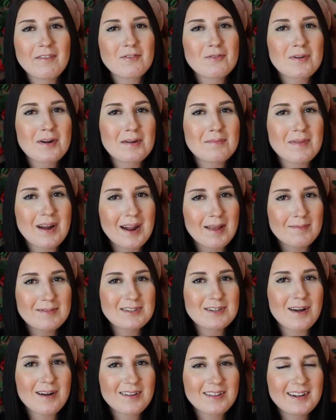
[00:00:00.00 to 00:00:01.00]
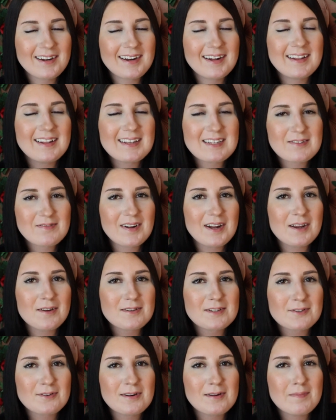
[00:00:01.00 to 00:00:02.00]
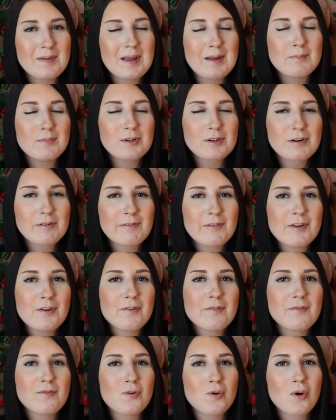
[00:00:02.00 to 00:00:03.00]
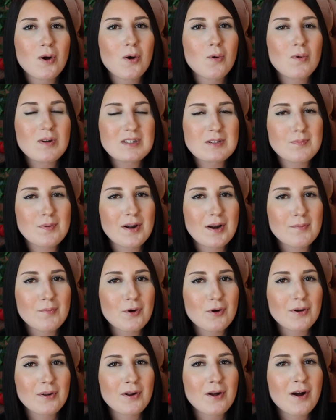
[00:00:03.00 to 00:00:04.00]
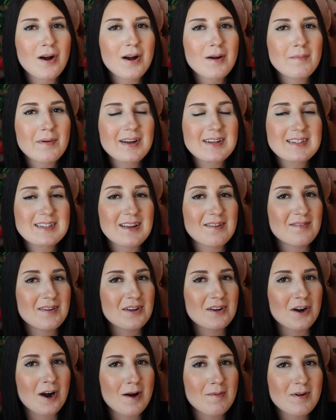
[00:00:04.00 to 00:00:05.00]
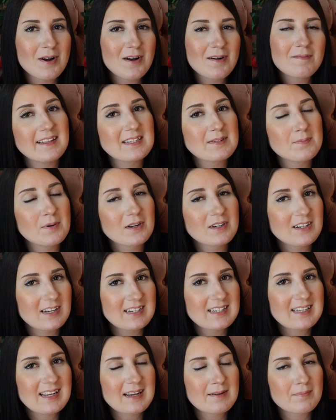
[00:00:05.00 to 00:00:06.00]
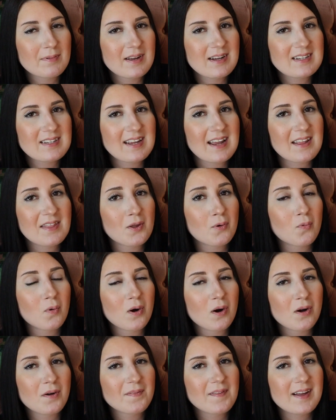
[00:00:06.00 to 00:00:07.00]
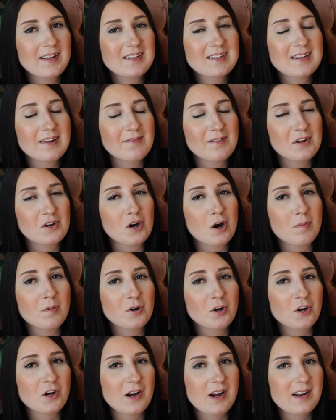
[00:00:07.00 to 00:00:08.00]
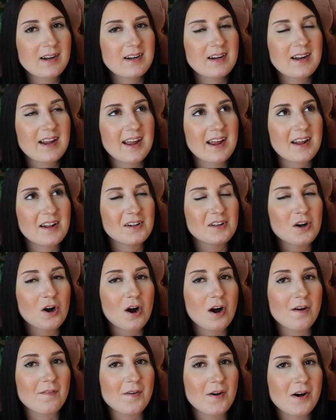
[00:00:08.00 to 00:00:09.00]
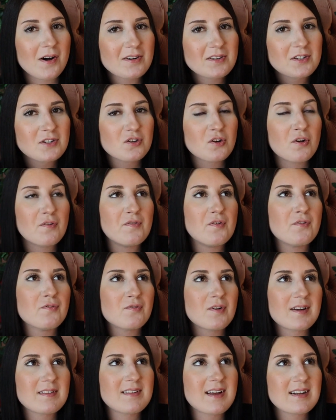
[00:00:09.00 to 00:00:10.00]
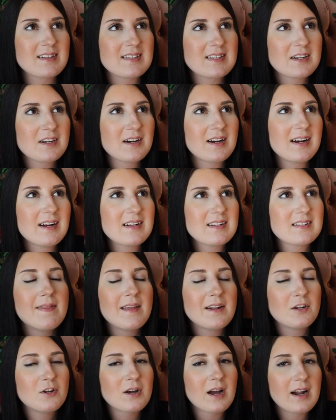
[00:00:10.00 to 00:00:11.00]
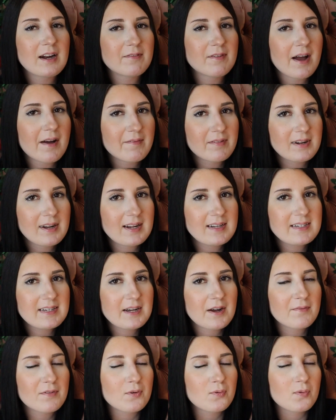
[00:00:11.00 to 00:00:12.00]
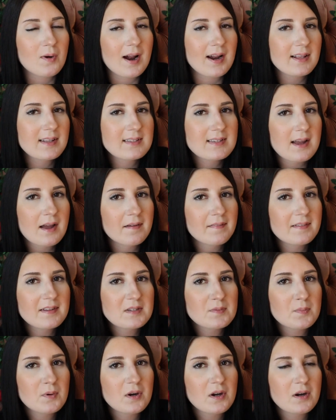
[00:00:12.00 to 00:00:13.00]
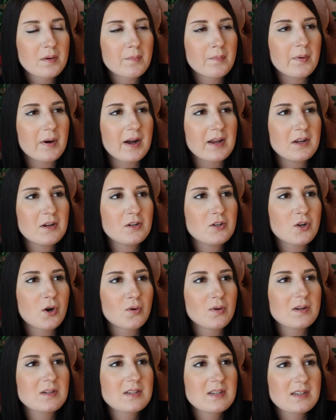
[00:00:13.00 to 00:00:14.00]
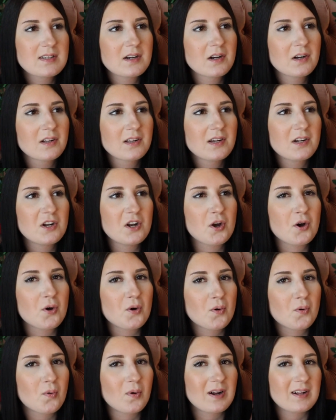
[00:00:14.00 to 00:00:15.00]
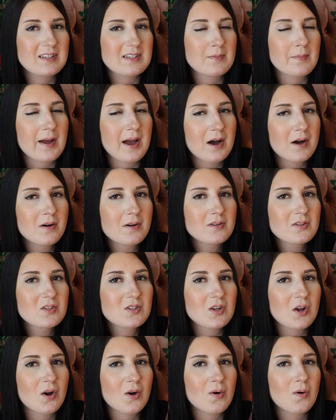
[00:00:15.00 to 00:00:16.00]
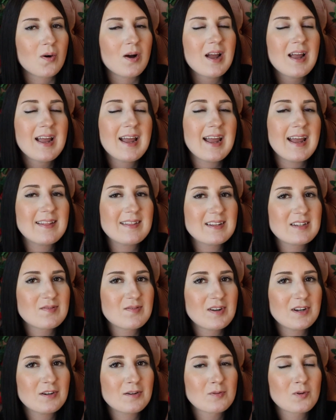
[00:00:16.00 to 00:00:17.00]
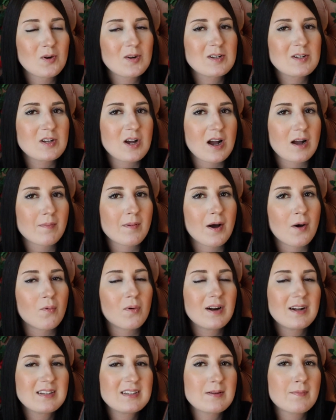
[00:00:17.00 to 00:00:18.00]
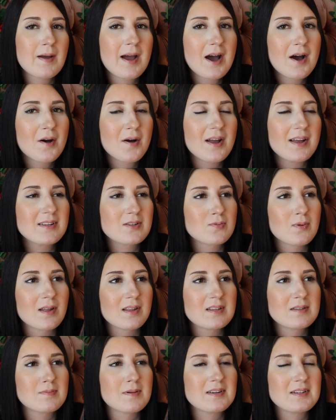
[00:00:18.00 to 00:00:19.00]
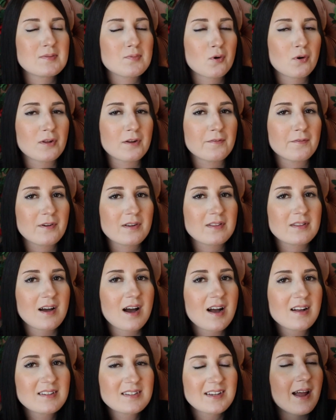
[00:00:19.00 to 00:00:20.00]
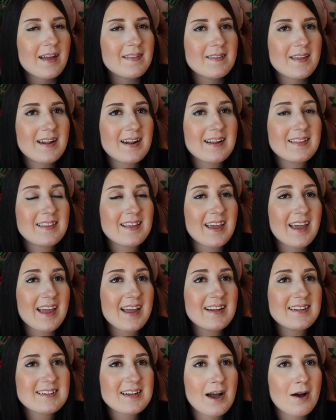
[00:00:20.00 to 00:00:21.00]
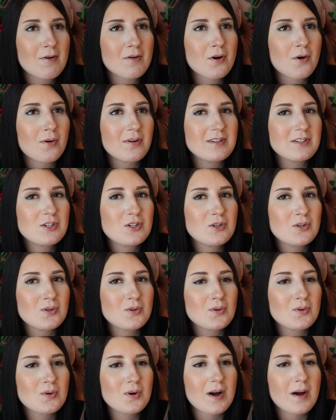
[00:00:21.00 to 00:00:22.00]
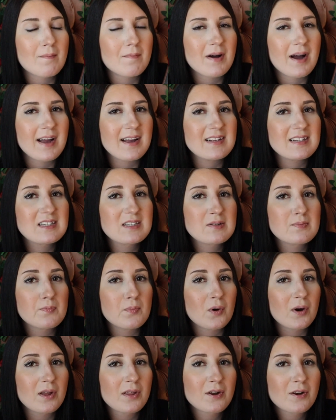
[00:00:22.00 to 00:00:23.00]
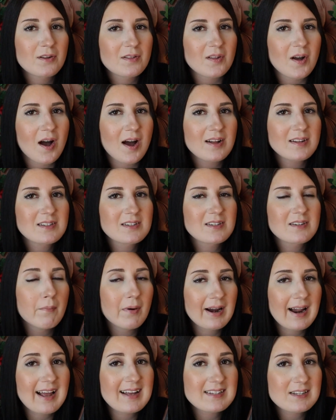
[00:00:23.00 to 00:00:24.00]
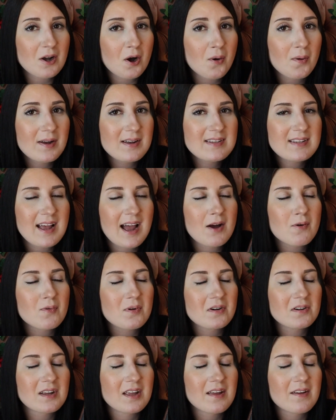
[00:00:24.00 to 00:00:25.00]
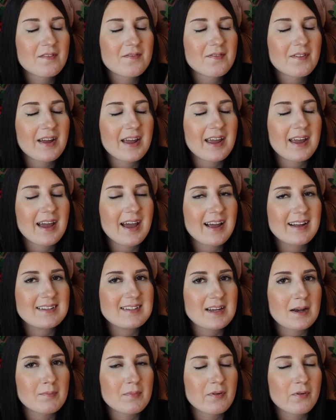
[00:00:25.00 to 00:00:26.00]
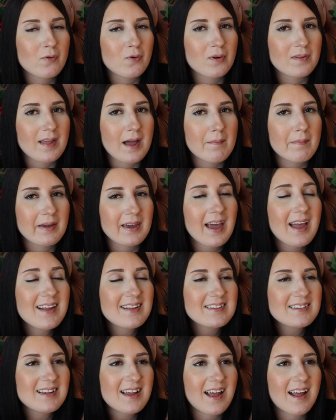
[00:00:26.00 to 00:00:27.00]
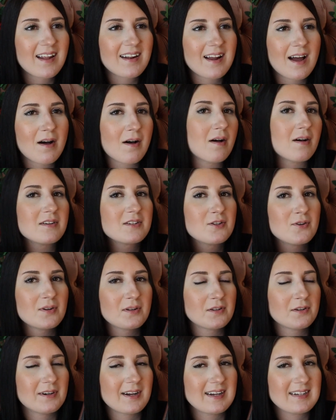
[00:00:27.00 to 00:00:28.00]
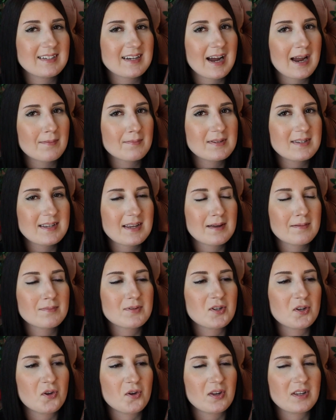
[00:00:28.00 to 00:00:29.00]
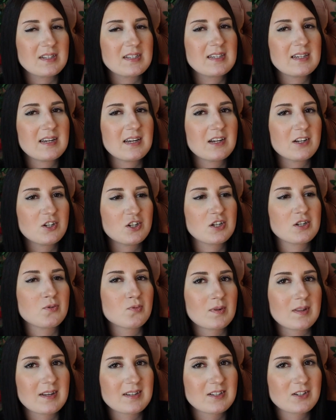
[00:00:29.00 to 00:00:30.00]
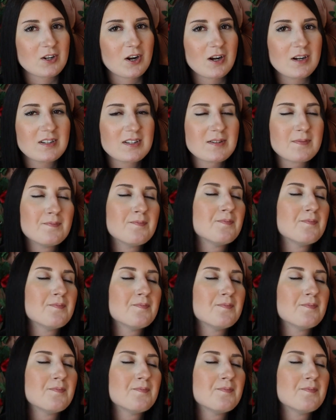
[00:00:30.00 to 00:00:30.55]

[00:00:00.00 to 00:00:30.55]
everyone, my name is Lochlyn and this video is going to be a book review for Once Upon a Broken Heart by Stephanie Garber. This book does take place in the world that Stephanie Garber created in Caraval, so if you've read that series, then you kind of have an idea of the writing style of this book, but you don't necessarily know what it's about, so in this video, I'm going to talk about what it's about as well as my spoiler-free thoughts. And then at the end, I'll go into my spoiler thoughts. But as always, I will give a heads up before that begins and I'll also include a timestamp so you can see just when that starts.